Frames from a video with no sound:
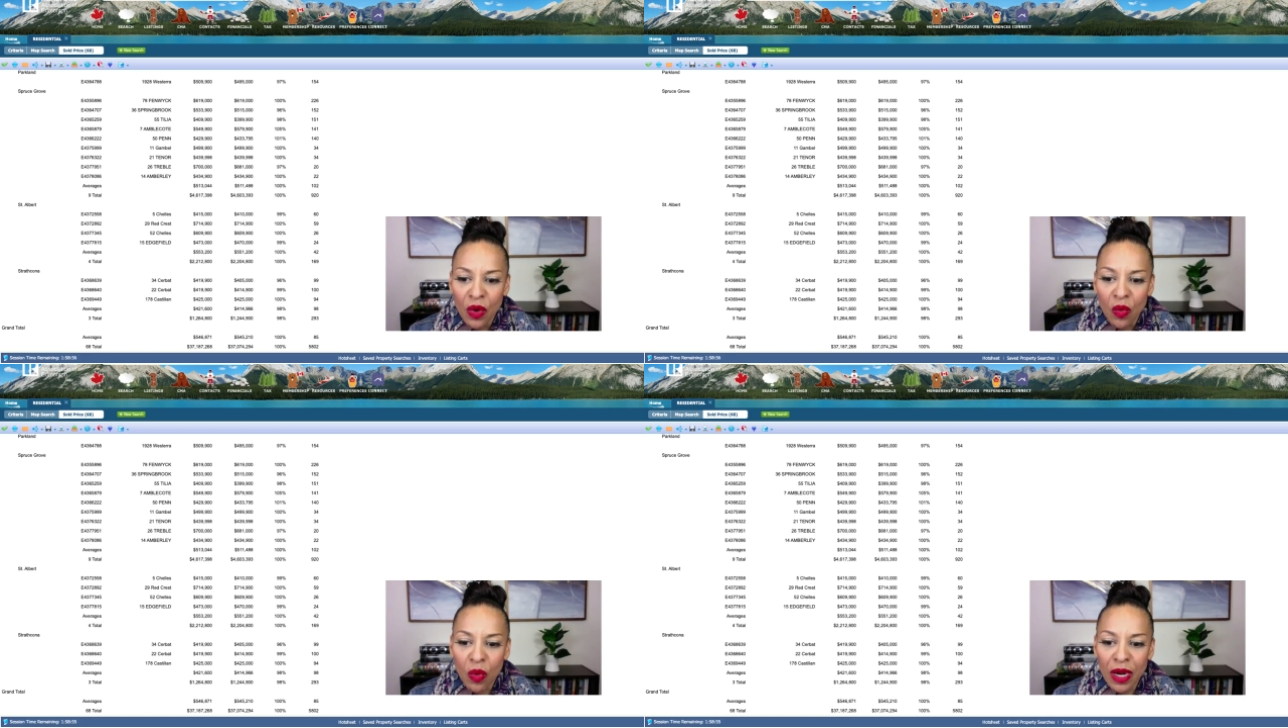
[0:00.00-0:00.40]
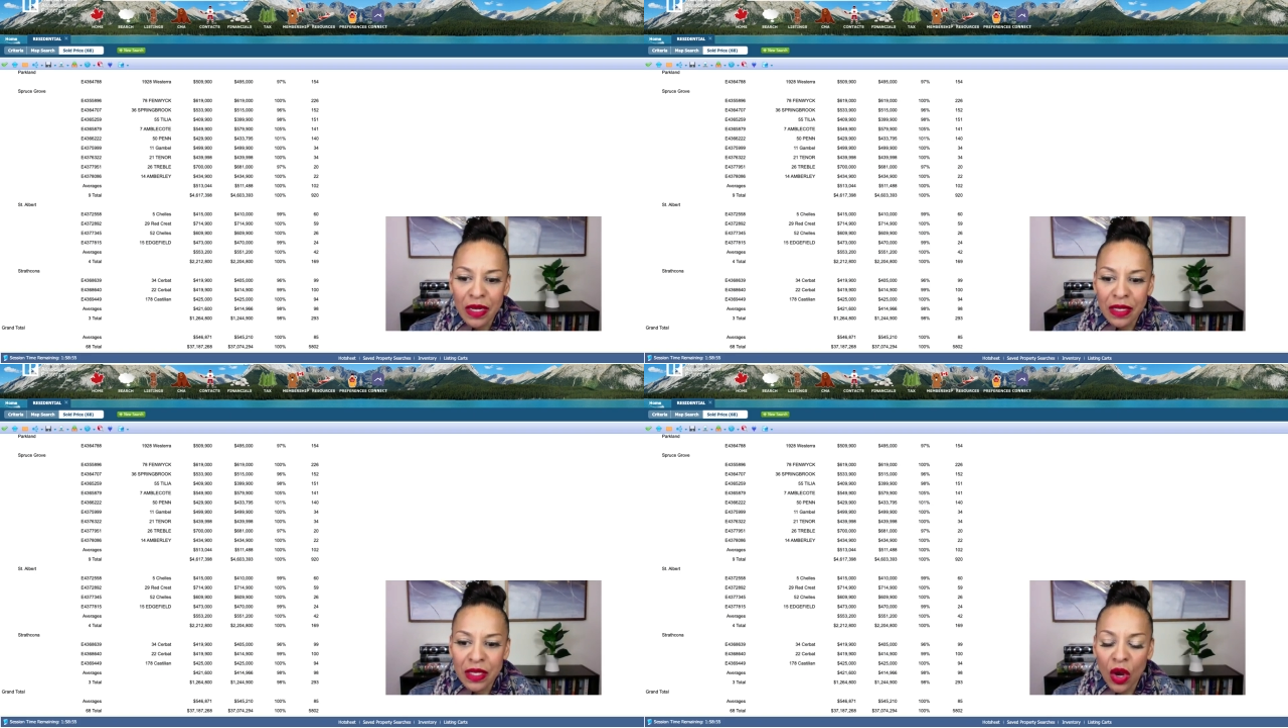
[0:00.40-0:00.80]

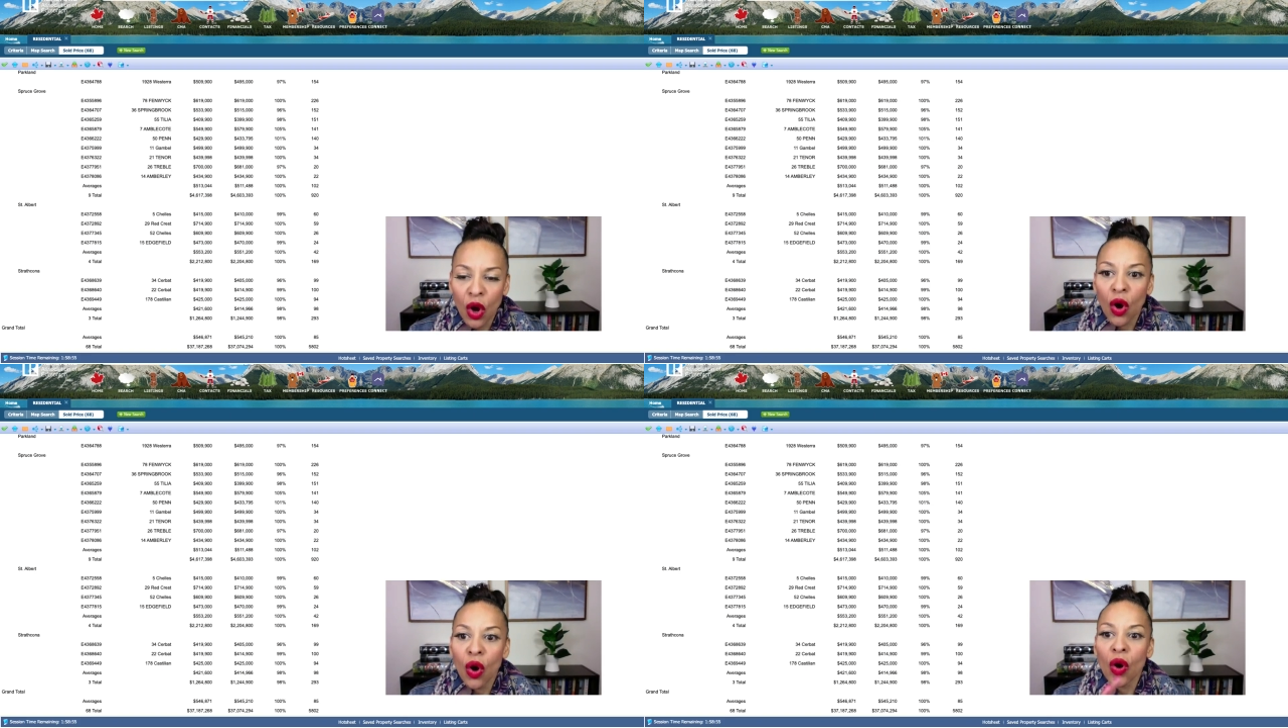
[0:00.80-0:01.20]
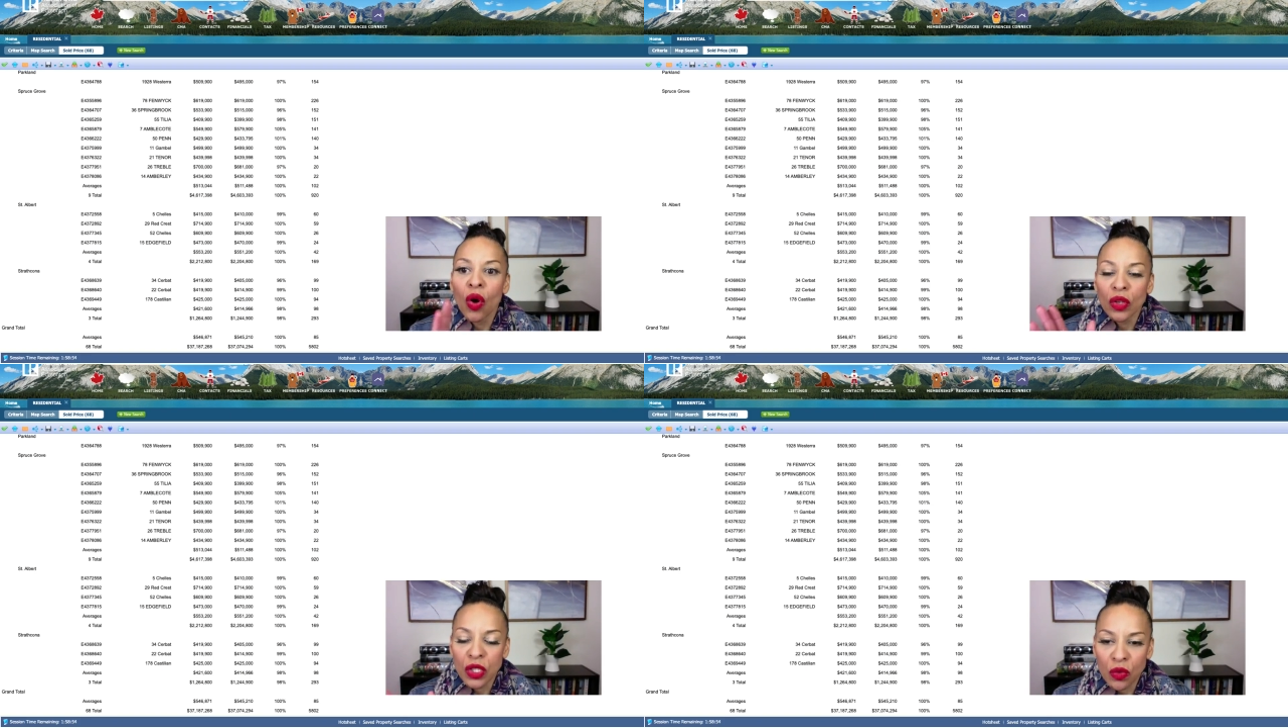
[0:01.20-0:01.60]
was
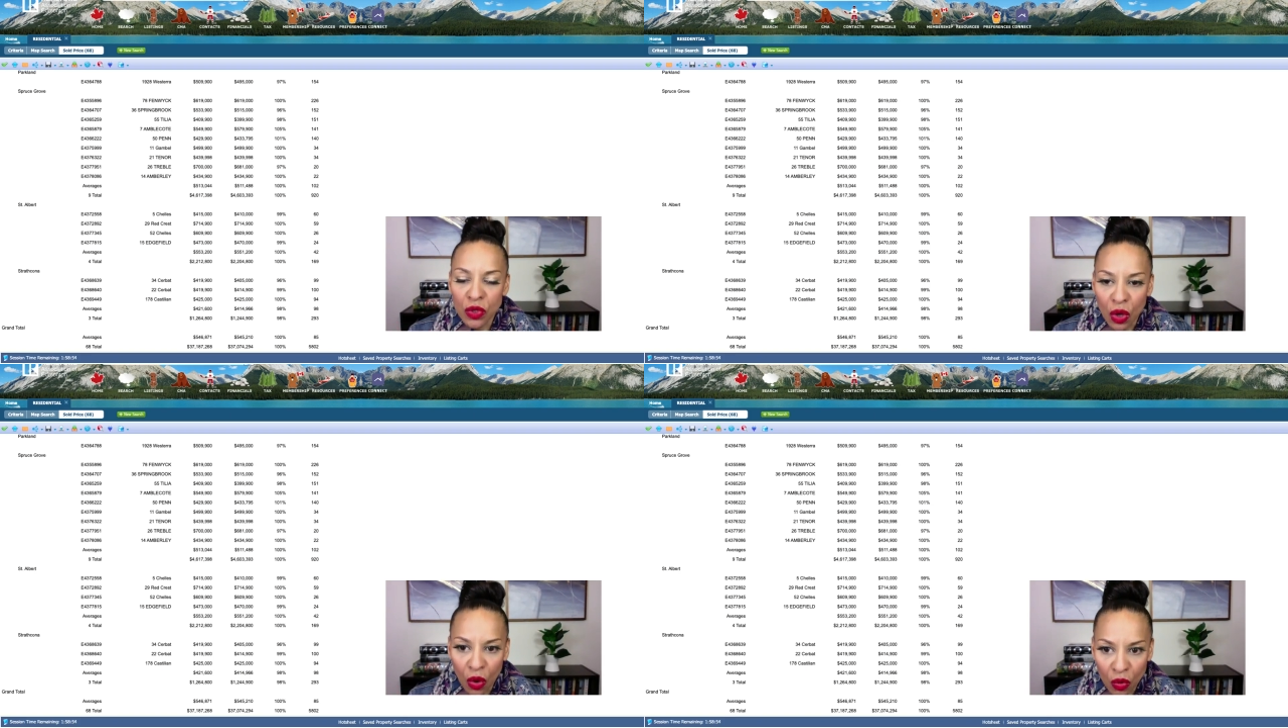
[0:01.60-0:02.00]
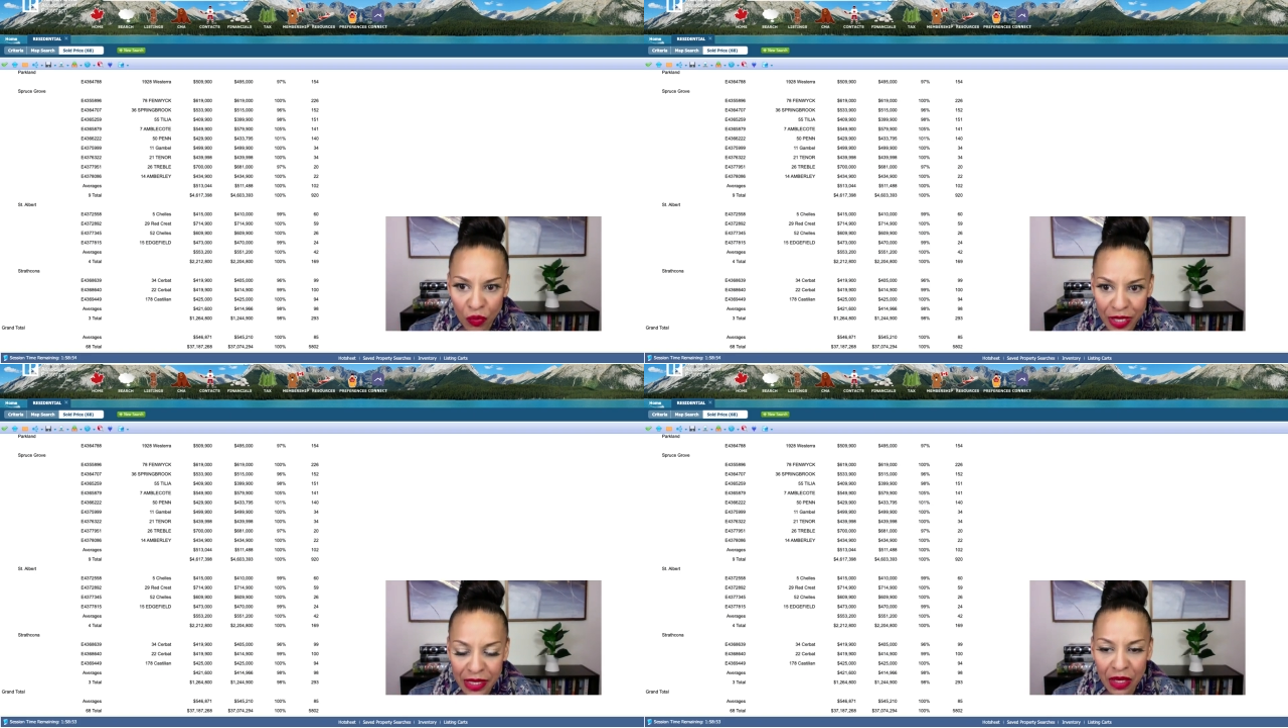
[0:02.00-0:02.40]
all, so it was all
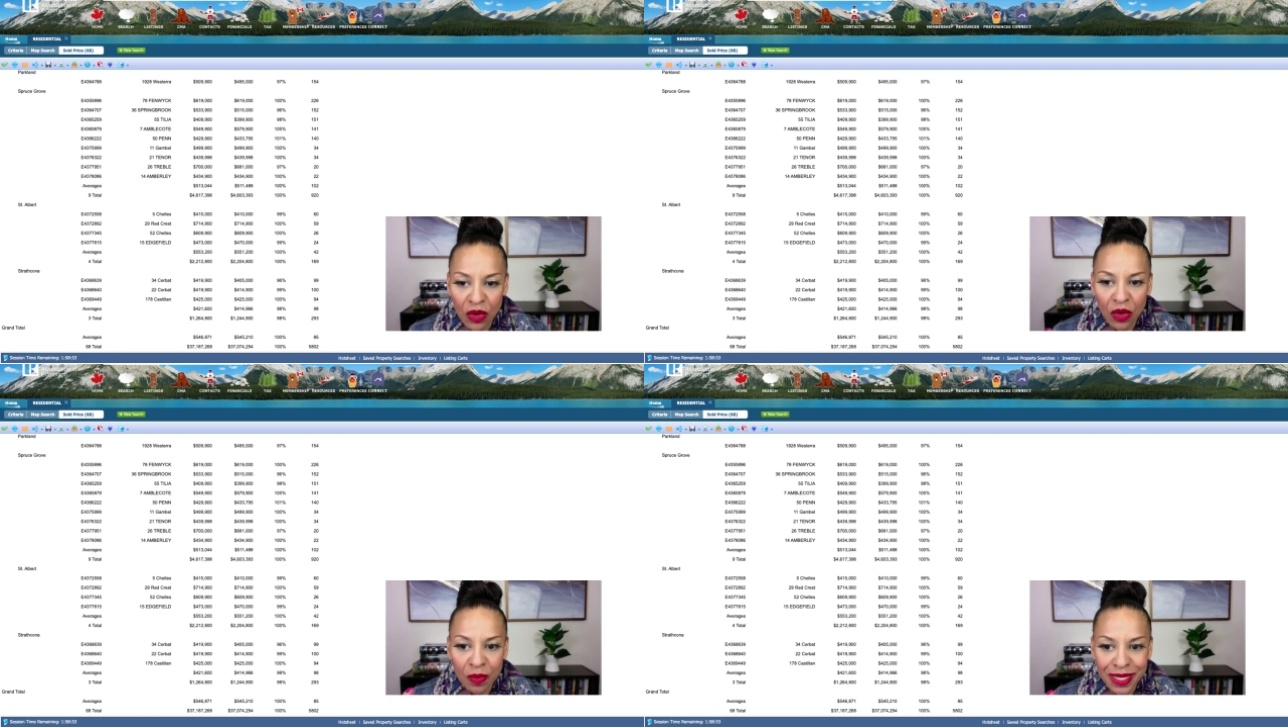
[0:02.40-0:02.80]
resale homes.